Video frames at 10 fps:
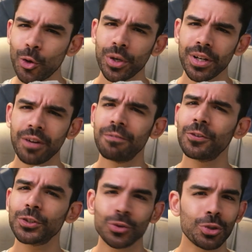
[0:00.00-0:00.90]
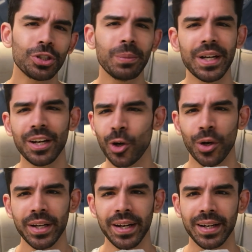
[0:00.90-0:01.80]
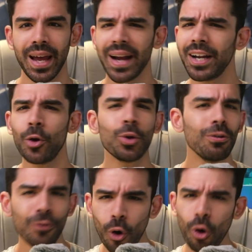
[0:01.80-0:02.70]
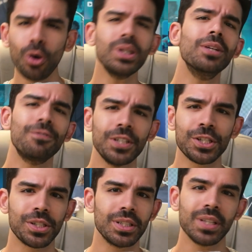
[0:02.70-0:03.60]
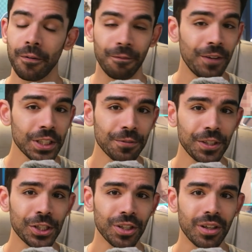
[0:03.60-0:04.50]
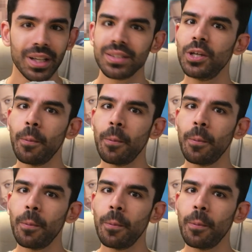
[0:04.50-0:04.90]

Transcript: good enough for social media content? And out of all the features, which feature is the